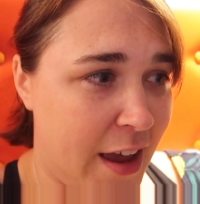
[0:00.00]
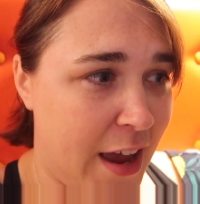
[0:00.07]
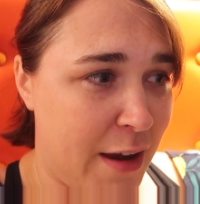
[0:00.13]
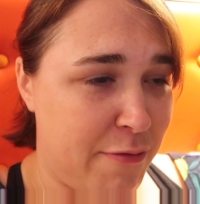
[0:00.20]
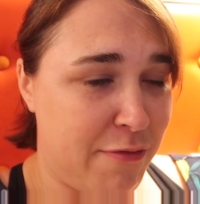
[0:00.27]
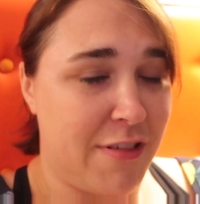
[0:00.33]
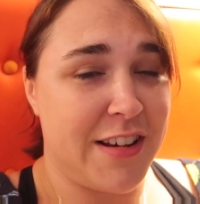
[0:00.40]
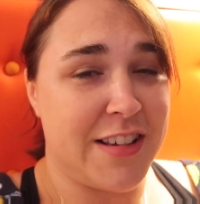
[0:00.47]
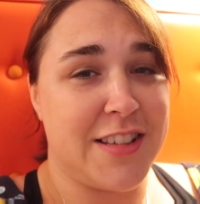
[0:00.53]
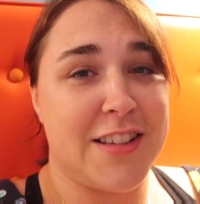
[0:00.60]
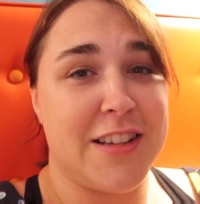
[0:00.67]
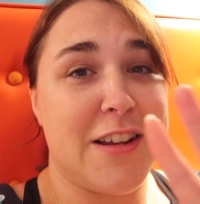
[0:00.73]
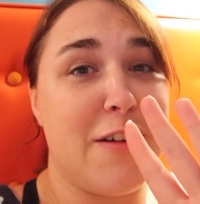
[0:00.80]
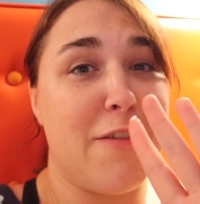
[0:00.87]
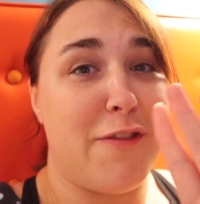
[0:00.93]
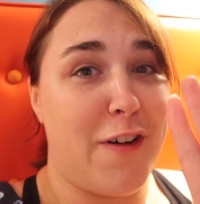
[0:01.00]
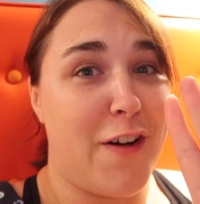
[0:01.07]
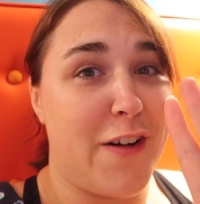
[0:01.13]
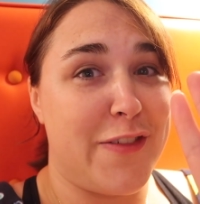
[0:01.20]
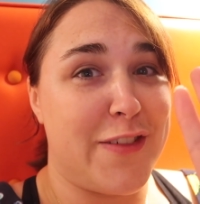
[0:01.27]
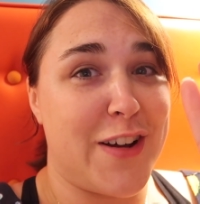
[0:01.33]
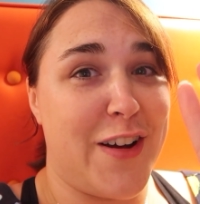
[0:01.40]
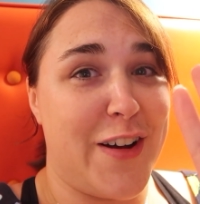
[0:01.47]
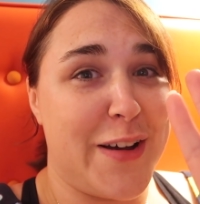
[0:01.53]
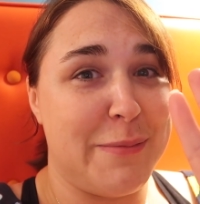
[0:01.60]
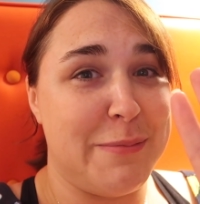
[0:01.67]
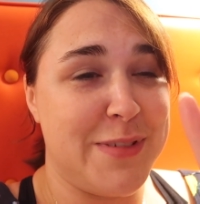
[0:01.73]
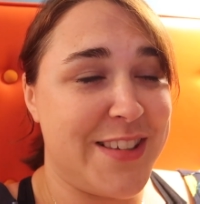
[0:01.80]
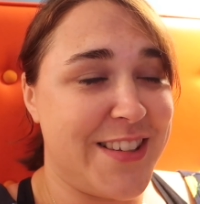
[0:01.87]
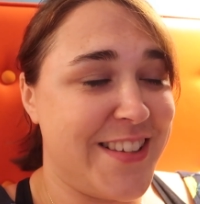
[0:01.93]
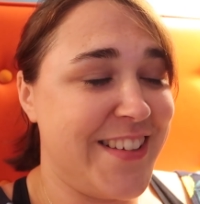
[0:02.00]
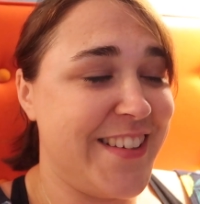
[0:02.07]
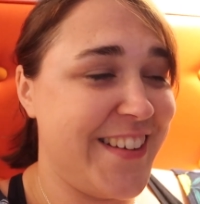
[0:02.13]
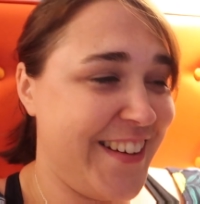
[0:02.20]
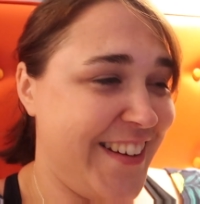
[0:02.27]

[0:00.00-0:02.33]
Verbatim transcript: Everest 5 times,